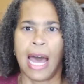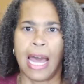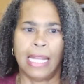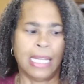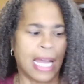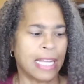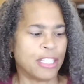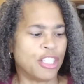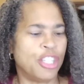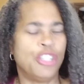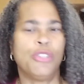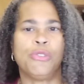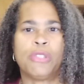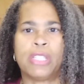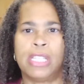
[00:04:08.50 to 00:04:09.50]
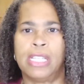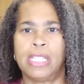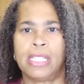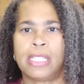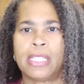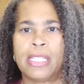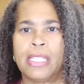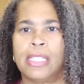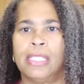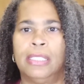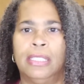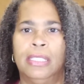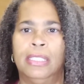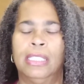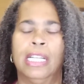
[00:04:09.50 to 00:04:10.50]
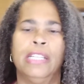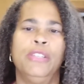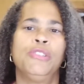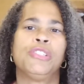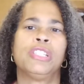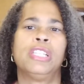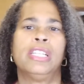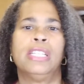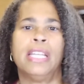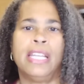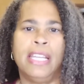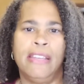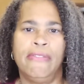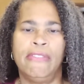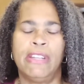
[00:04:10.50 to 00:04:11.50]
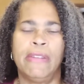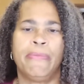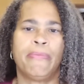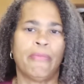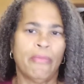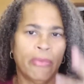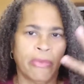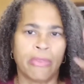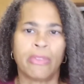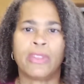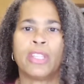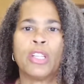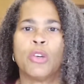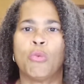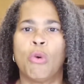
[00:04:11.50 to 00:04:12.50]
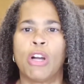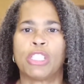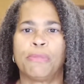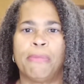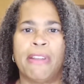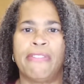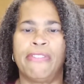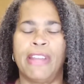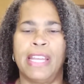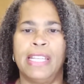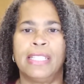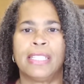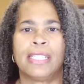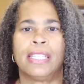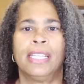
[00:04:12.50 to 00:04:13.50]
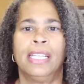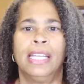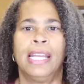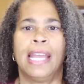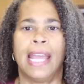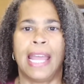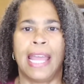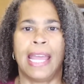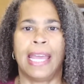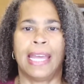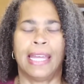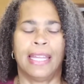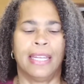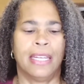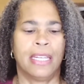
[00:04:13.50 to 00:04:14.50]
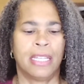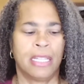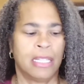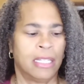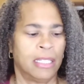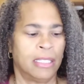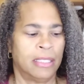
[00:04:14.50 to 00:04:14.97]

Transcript: I like to use this. I use it in the evening, wash my face, and